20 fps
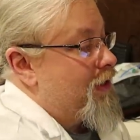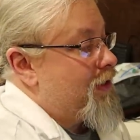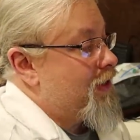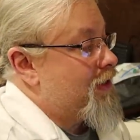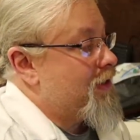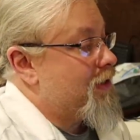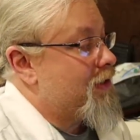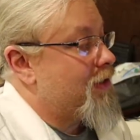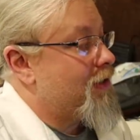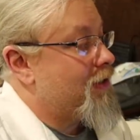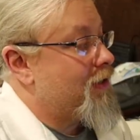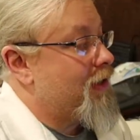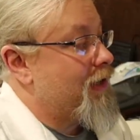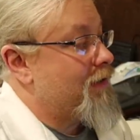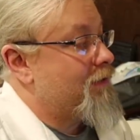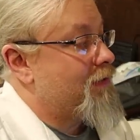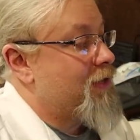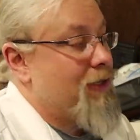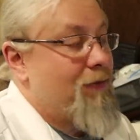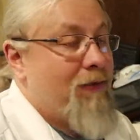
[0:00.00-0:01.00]
It says it's
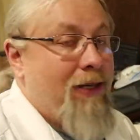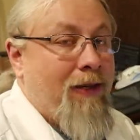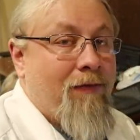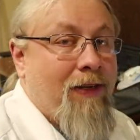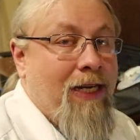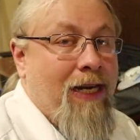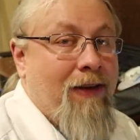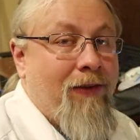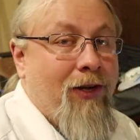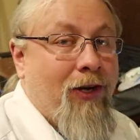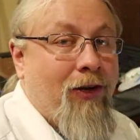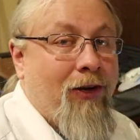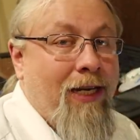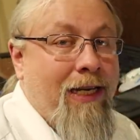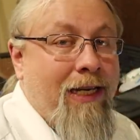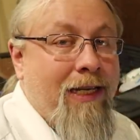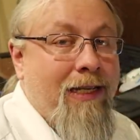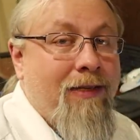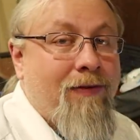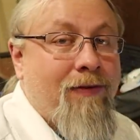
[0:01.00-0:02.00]
only seventy-five
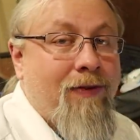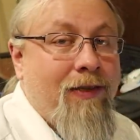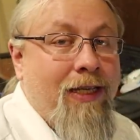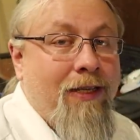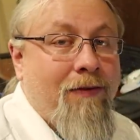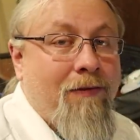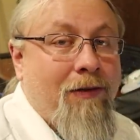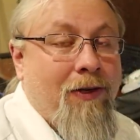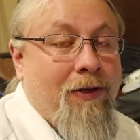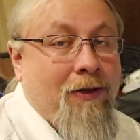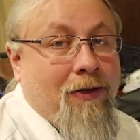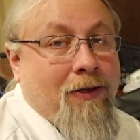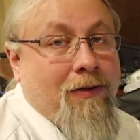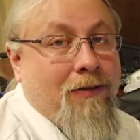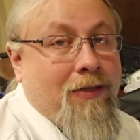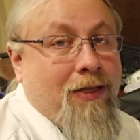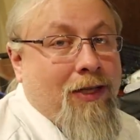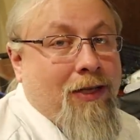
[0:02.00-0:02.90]
degrees for the inverter,